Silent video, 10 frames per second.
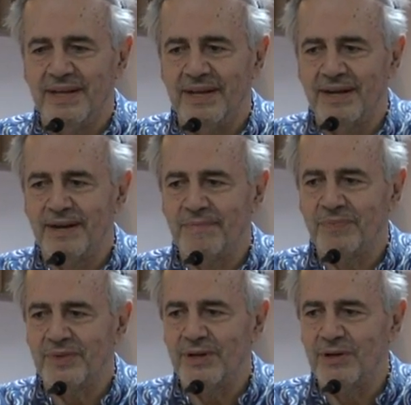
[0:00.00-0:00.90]
um,
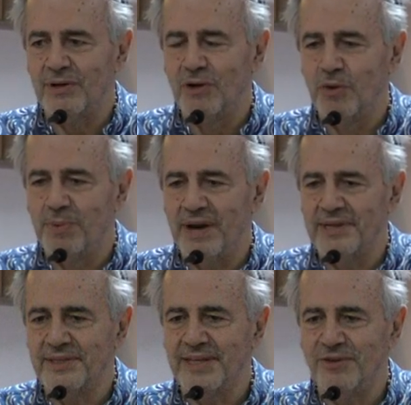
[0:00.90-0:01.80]

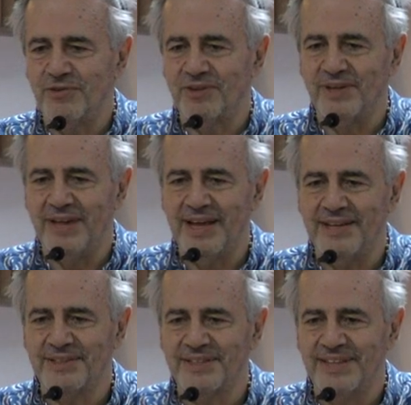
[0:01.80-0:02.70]
globalization
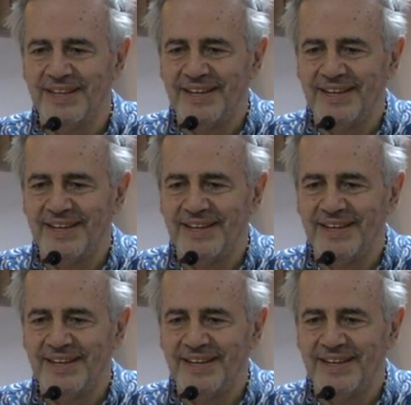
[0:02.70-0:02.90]
has